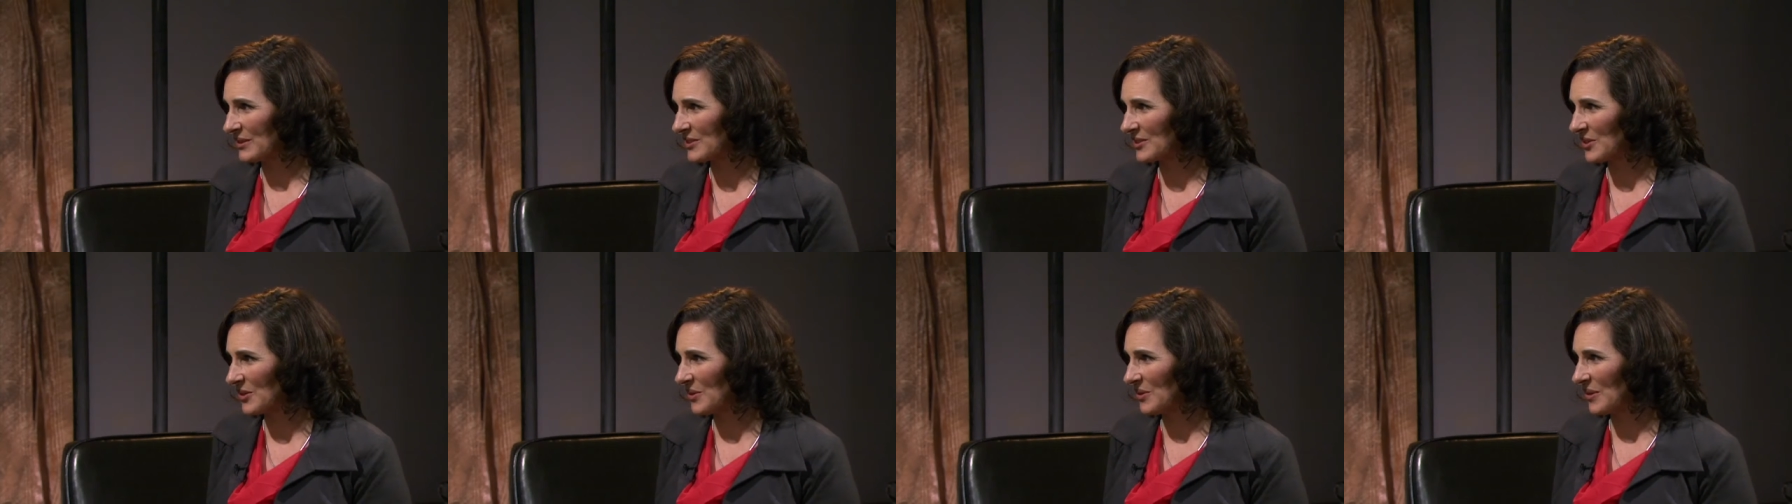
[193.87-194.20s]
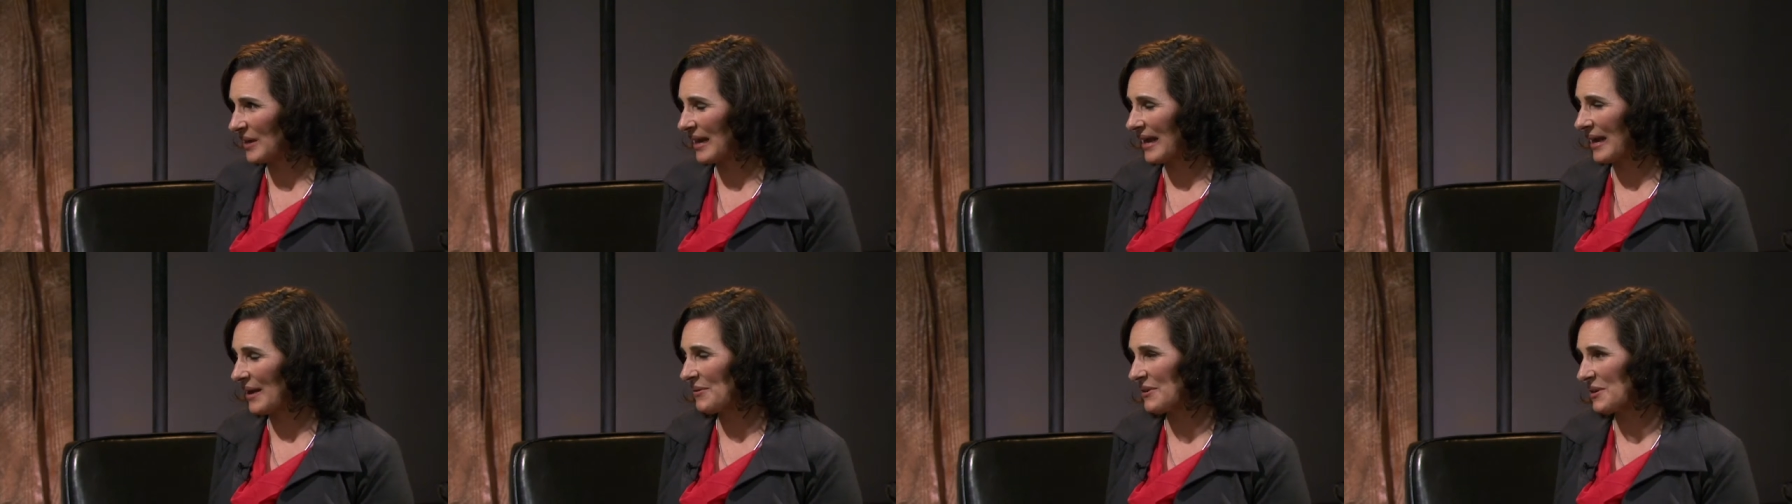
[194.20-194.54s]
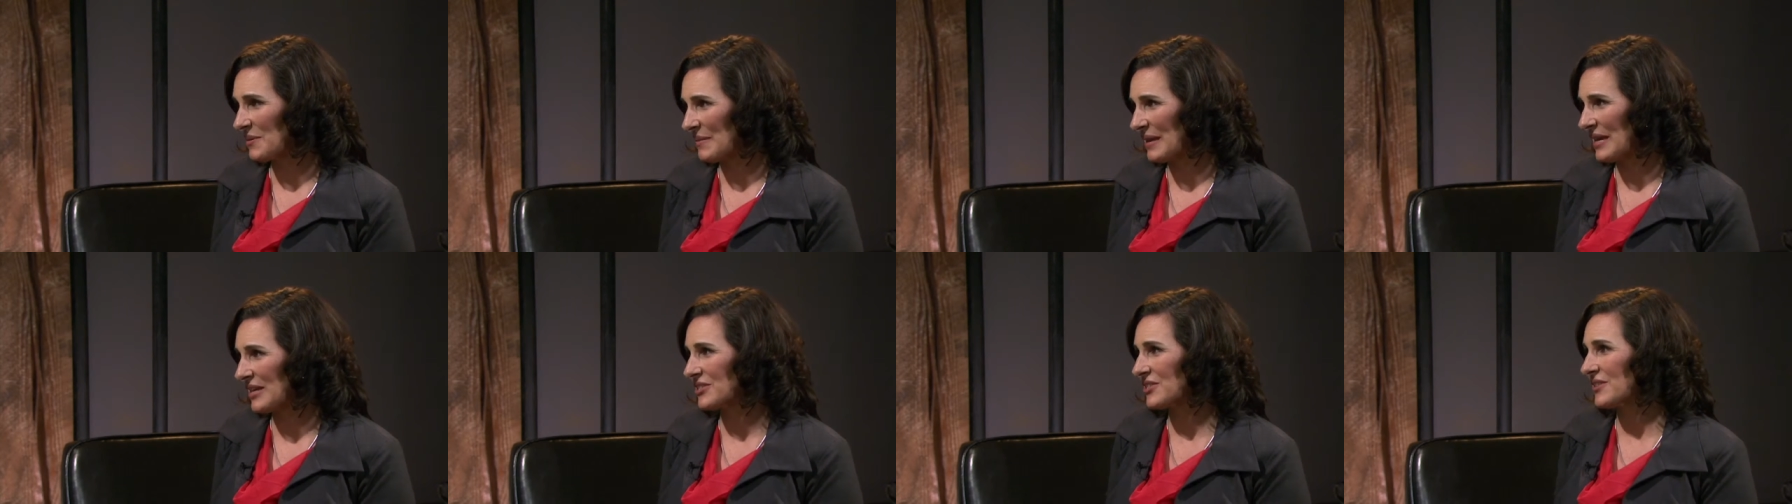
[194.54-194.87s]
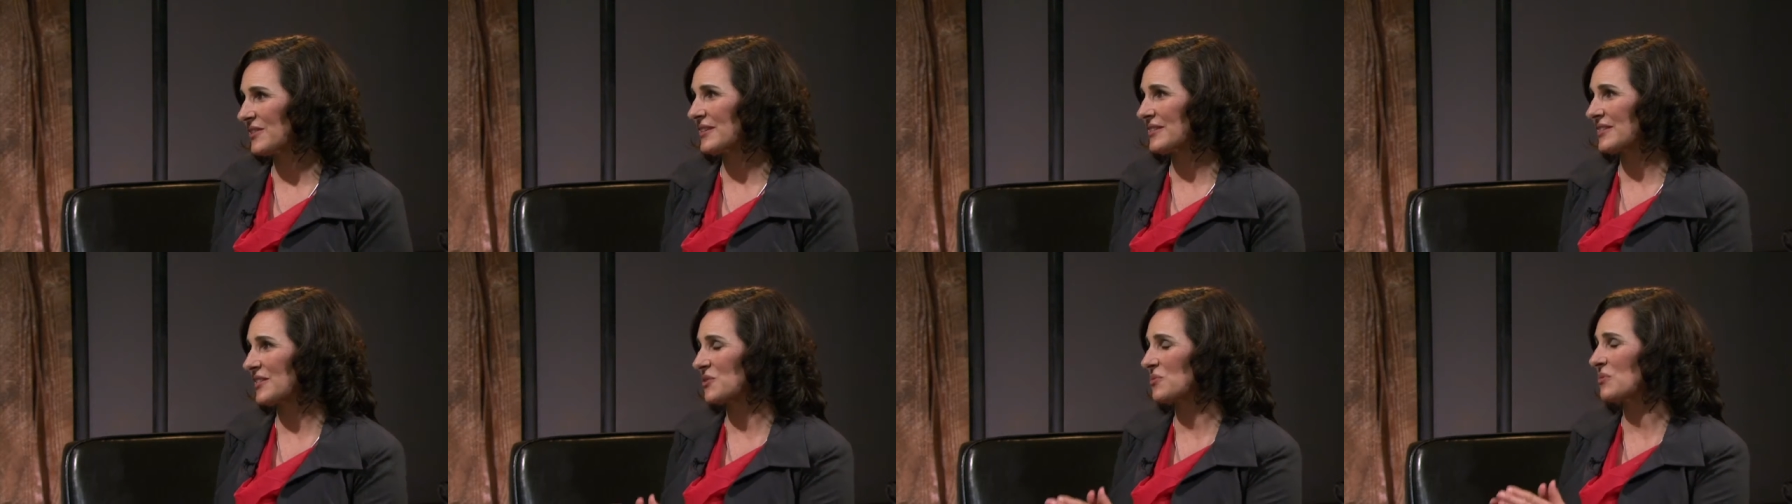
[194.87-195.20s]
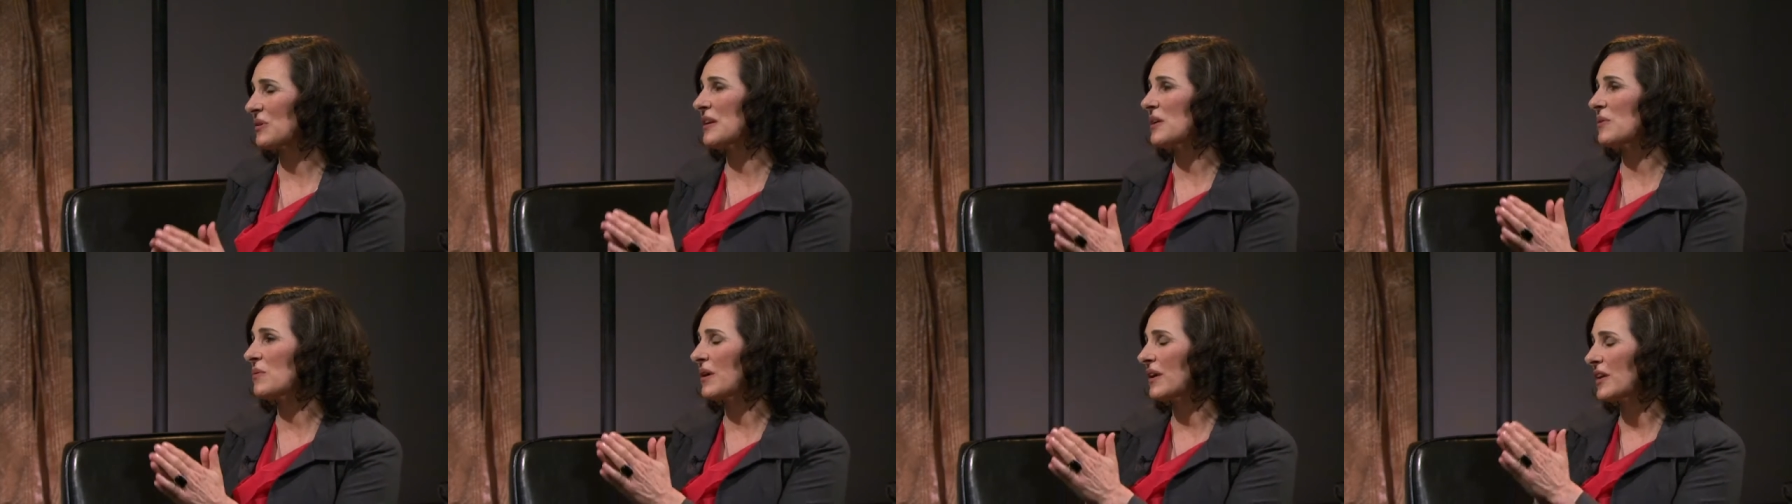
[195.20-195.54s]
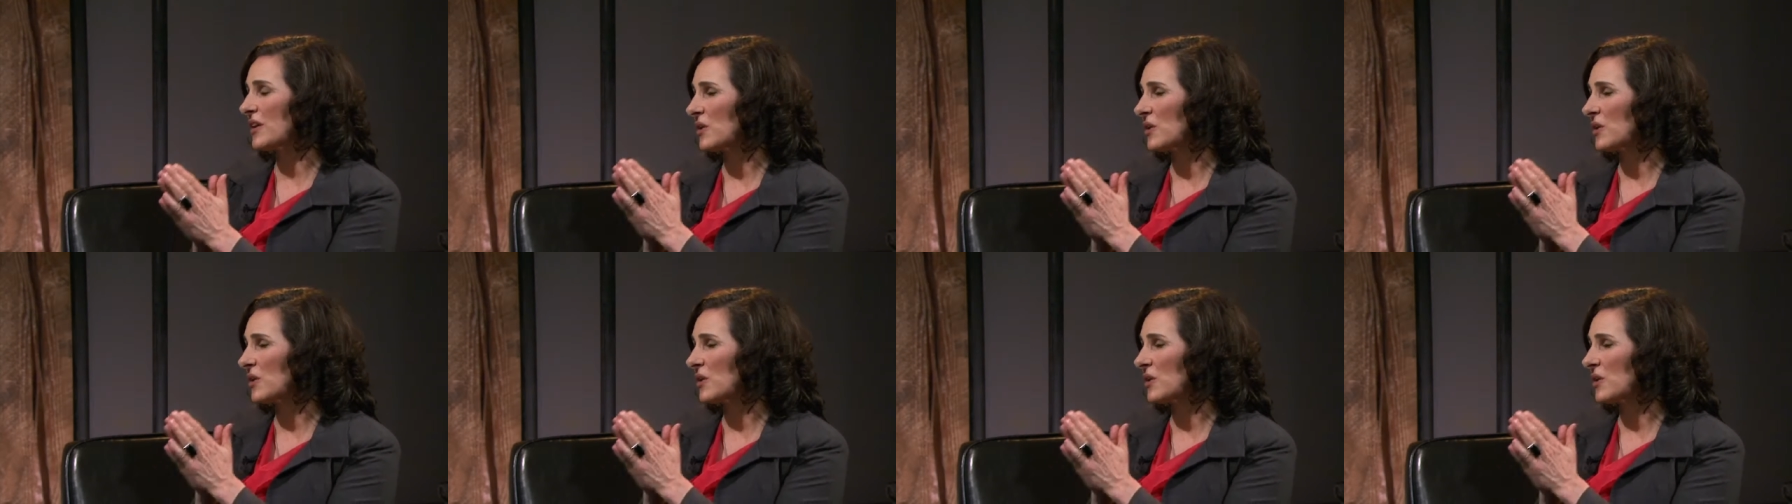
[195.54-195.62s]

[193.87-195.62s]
So I would imagine this is really where